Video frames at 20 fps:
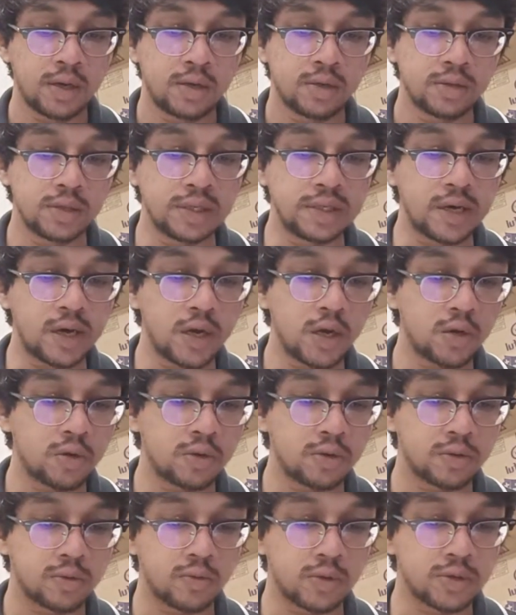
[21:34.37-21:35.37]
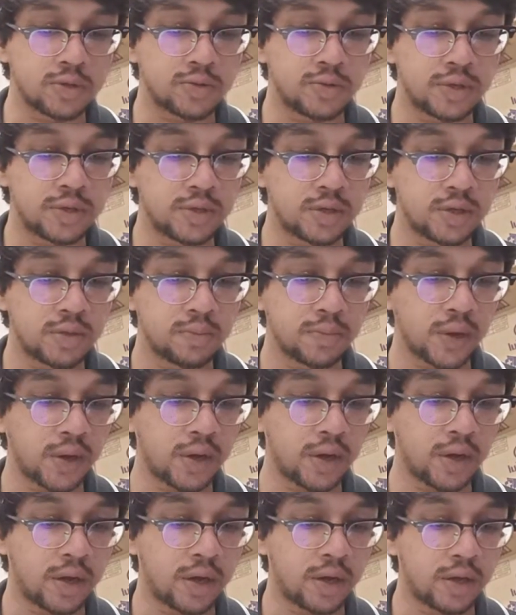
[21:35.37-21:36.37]
The dialogue was written
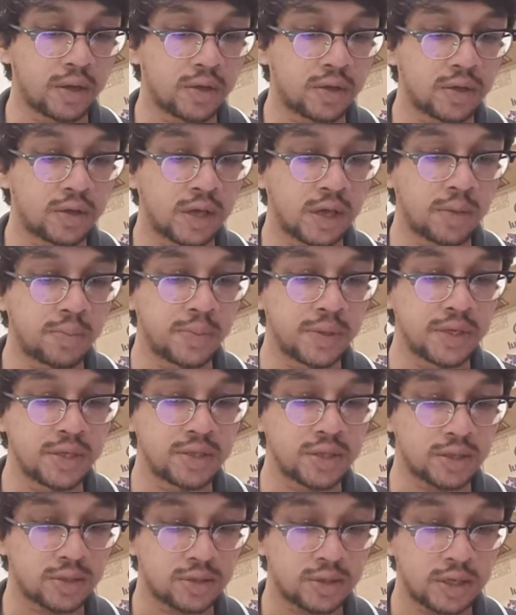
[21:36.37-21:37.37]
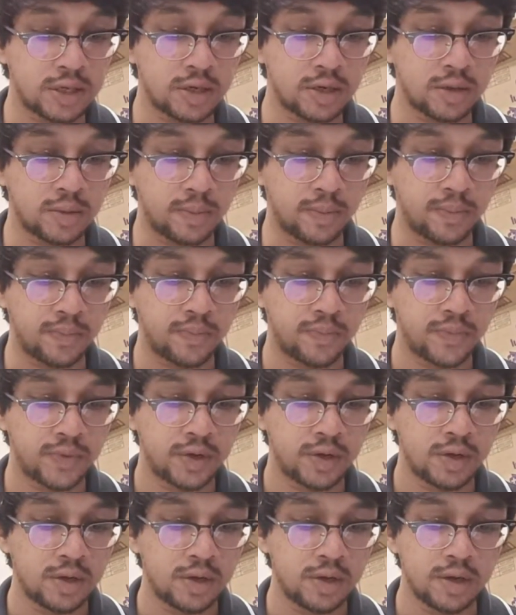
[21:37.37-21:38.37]
by K.P. Saxena.
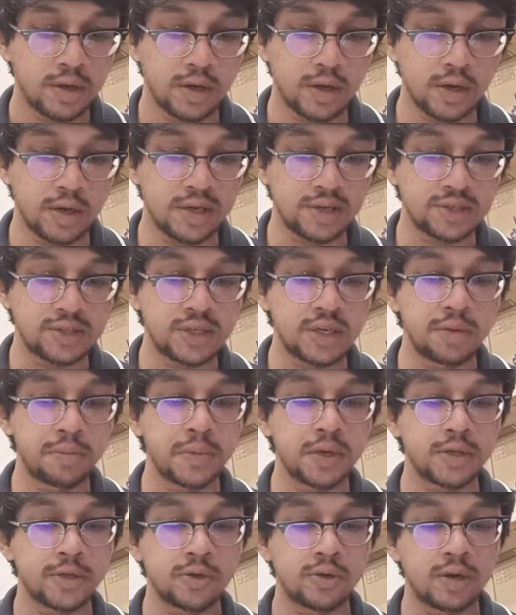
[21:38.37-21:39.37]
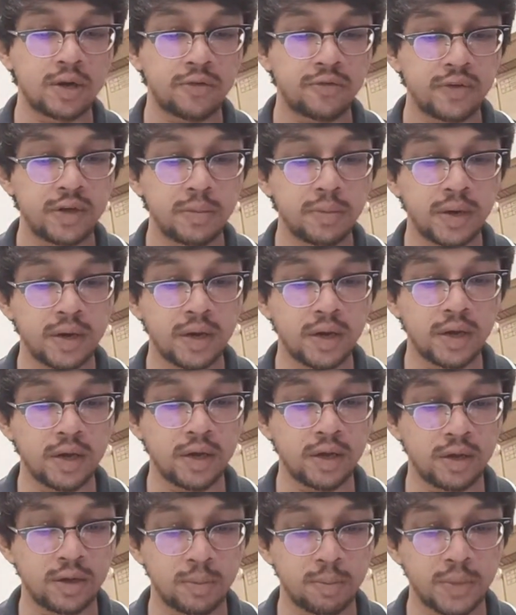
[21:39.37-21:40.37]
It has cinematography
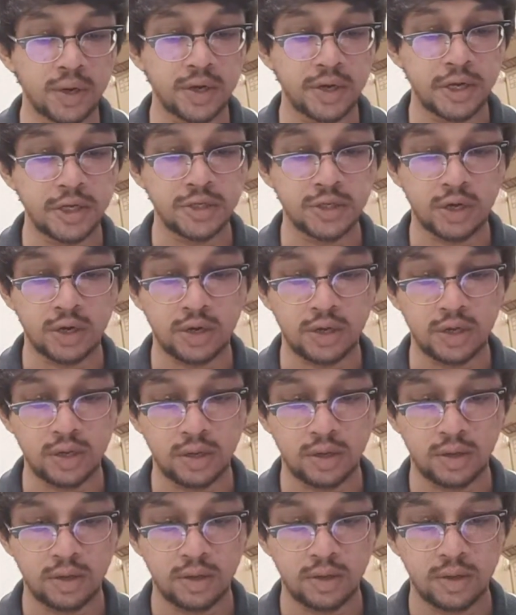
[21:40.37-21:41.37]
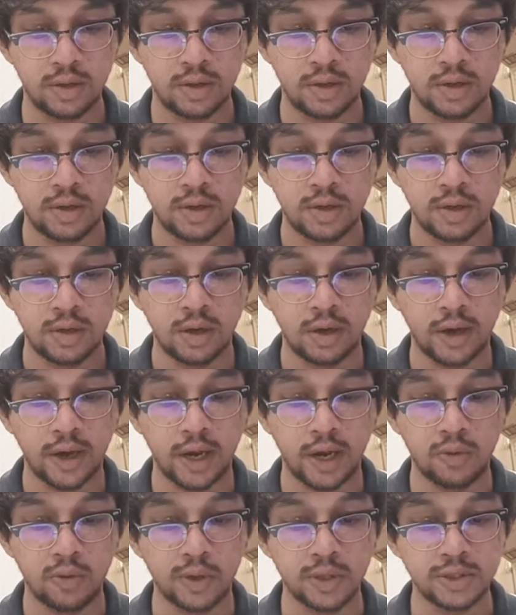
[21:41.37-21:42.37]
by Mahesh Ani
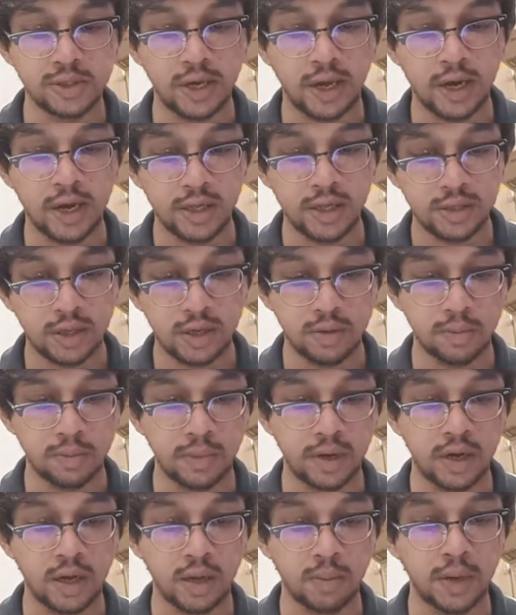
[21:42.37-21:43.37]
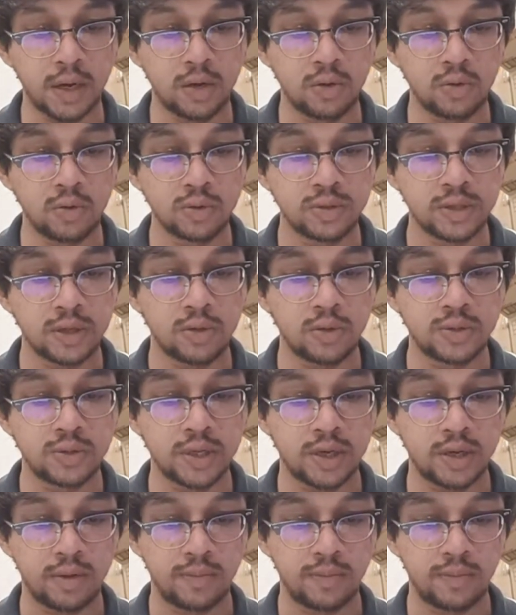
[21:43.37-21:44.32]
and was edited by Balu Saluja.